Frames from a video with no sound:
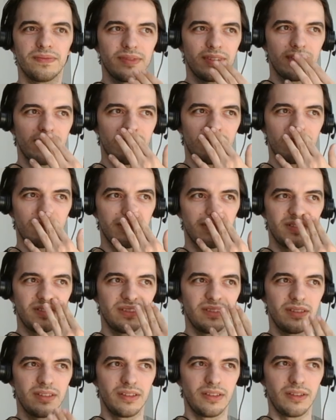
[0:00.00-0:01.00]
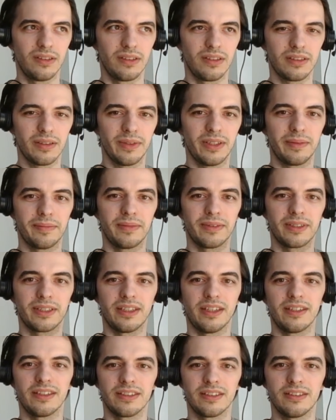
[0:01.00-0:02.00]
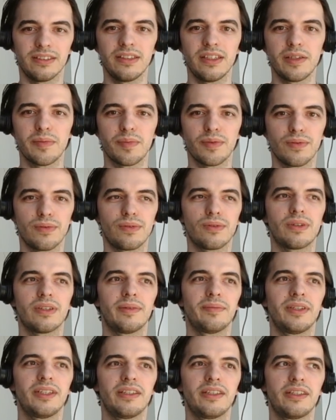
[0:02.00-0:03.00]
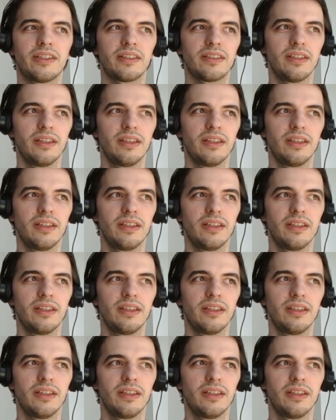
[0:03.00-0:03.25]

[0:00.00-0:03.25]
all the time when I'm not asleep or I'm not